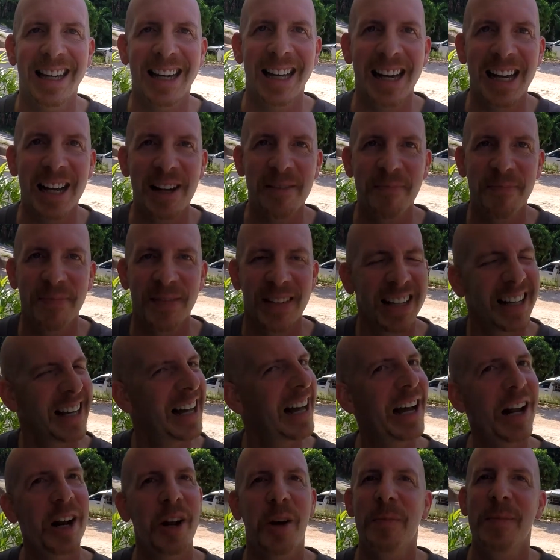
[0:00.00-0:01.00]
Yeah,
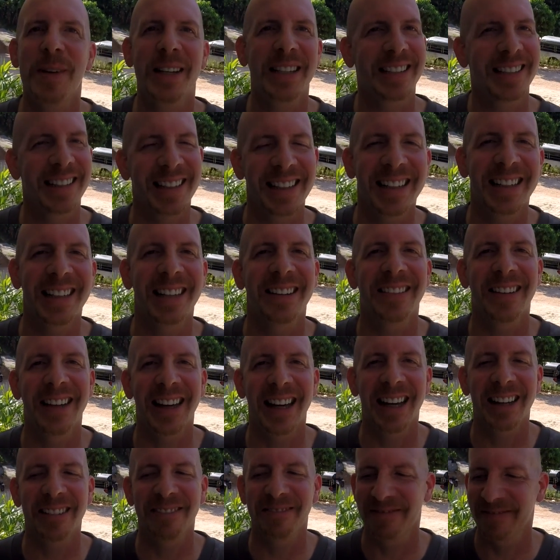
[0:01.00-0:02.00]
I don't miss any of
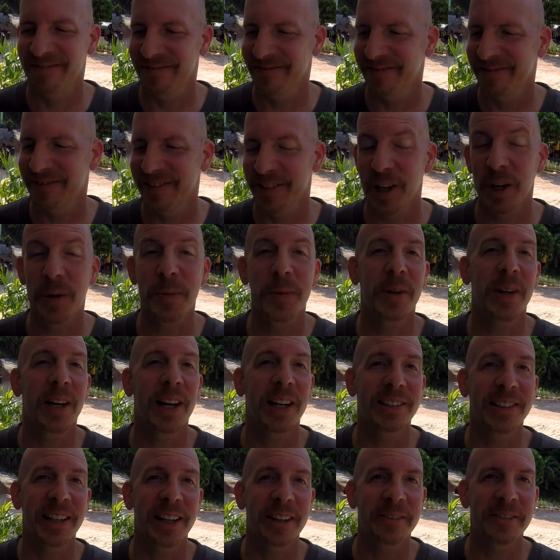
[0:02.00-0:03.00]
that. Hope you
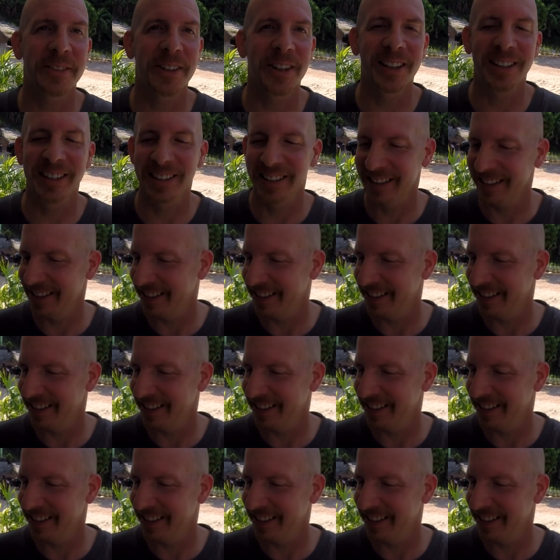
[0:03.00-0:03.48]
guys had fun.